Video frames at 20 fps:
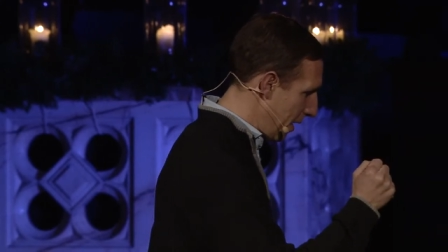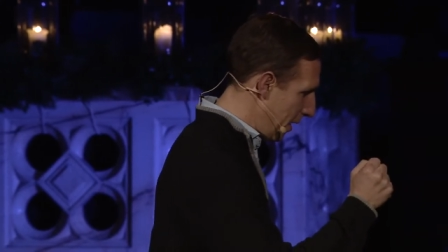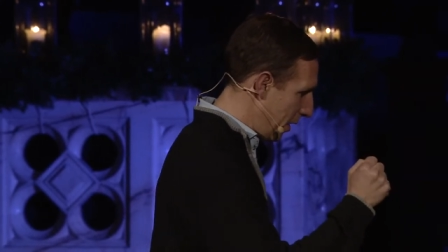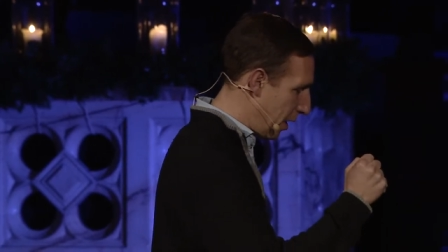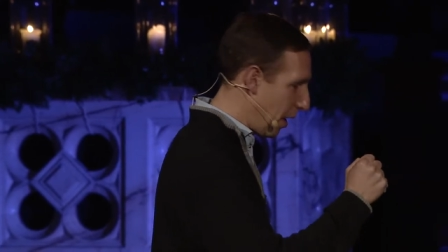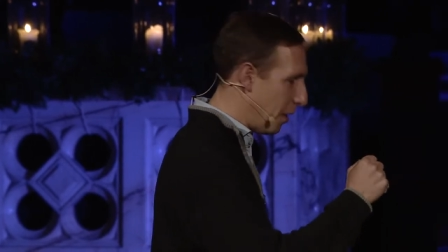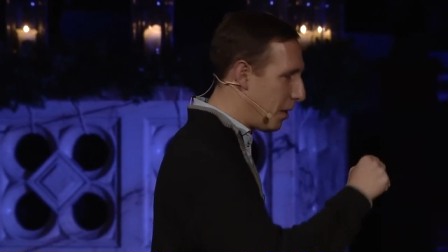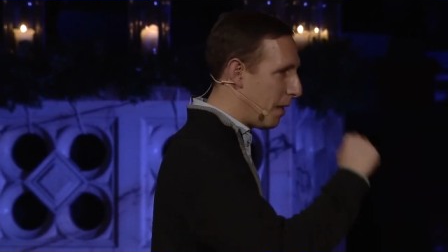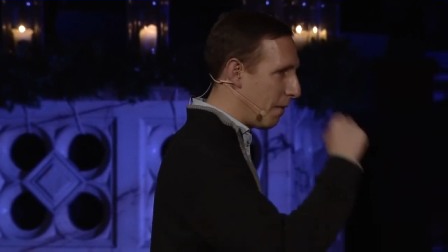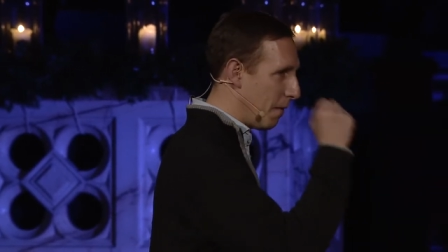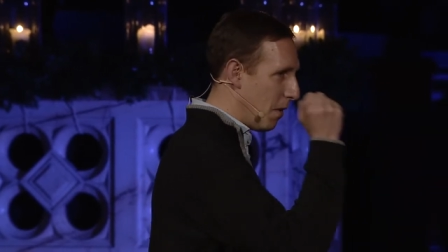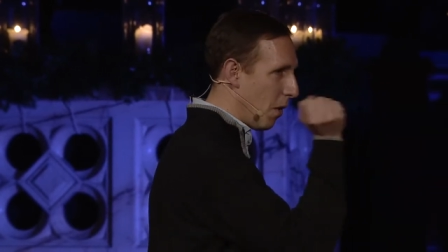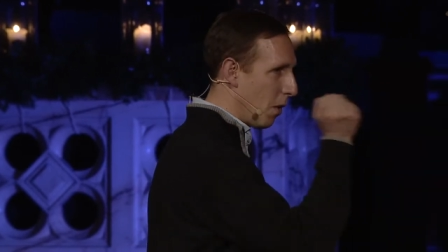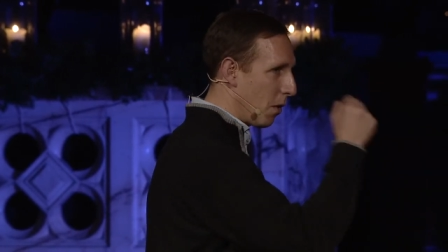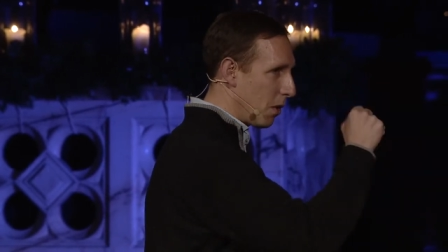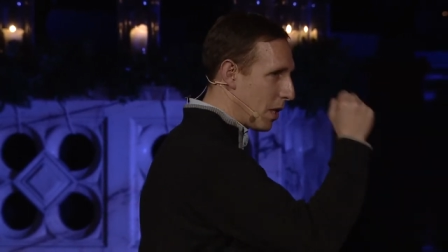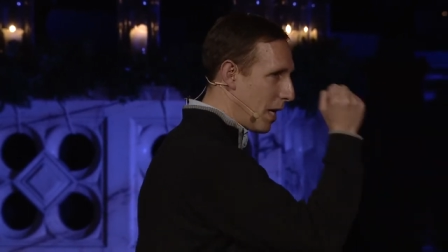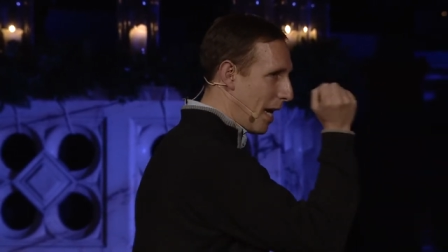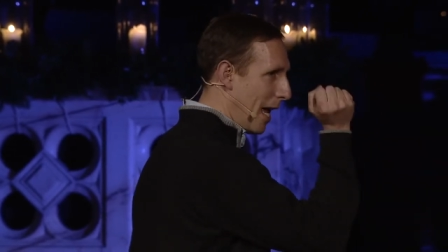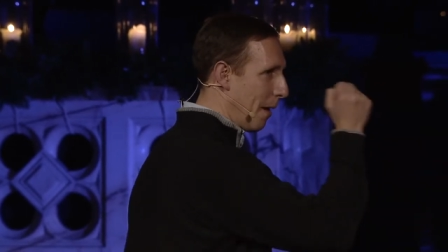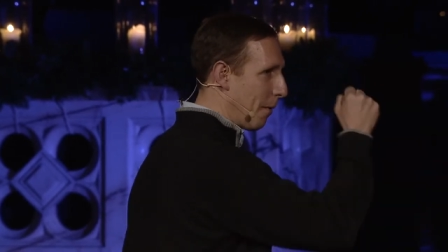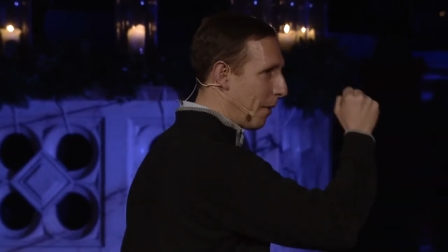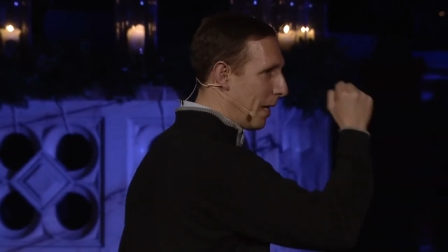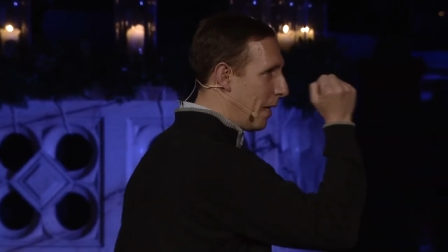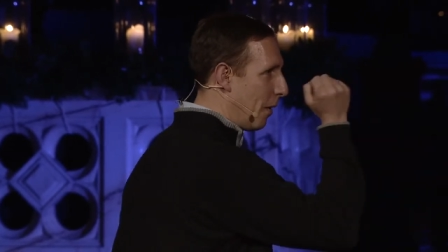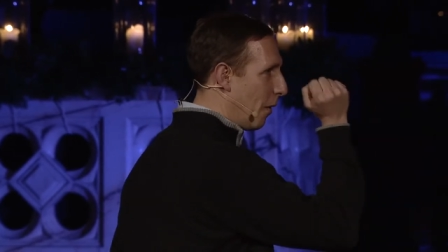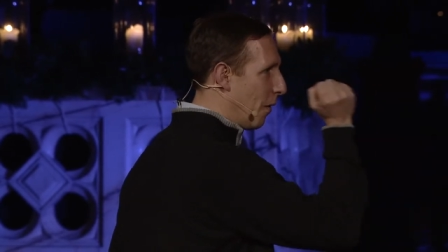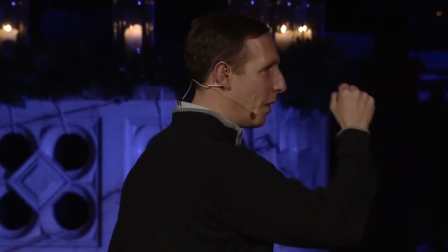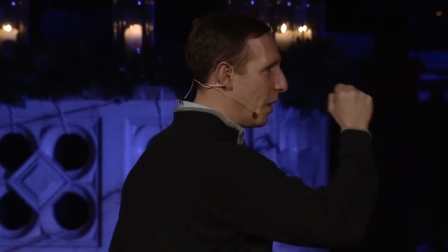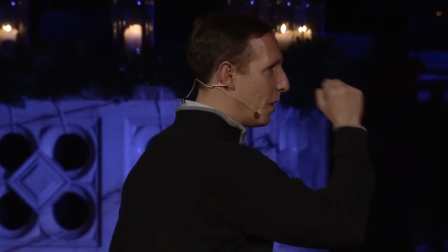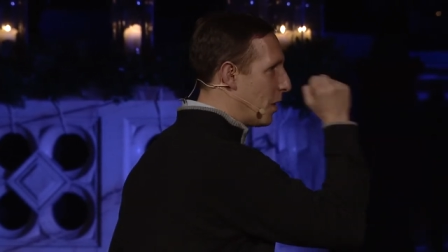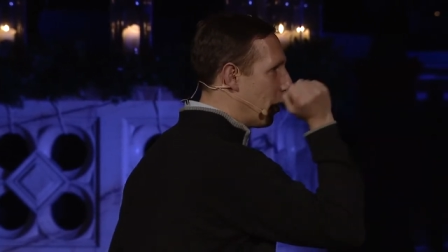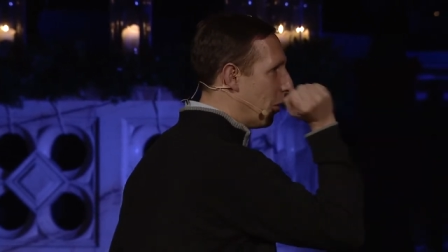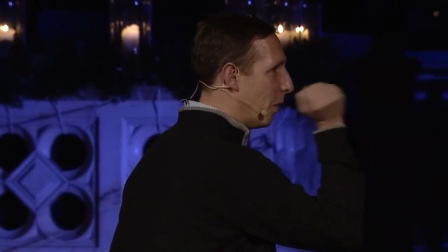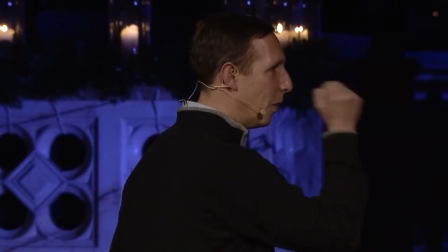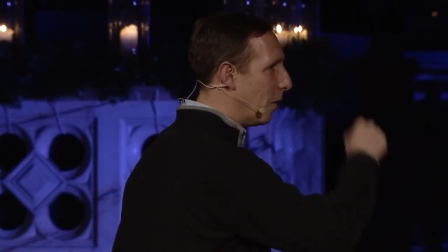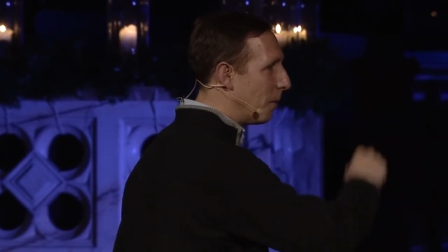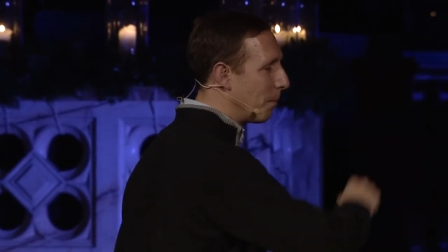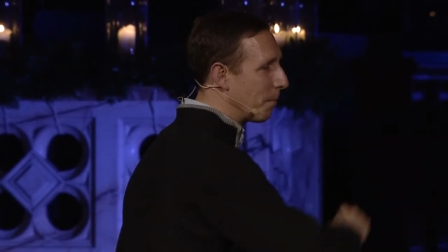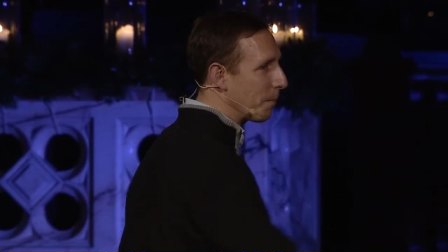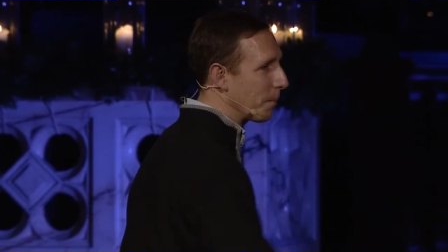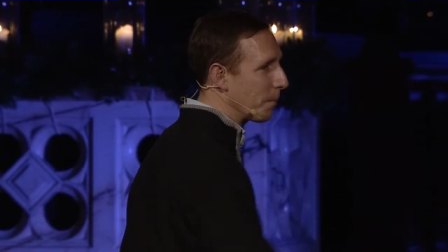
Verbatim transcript: Joseph knocks loudly on the door.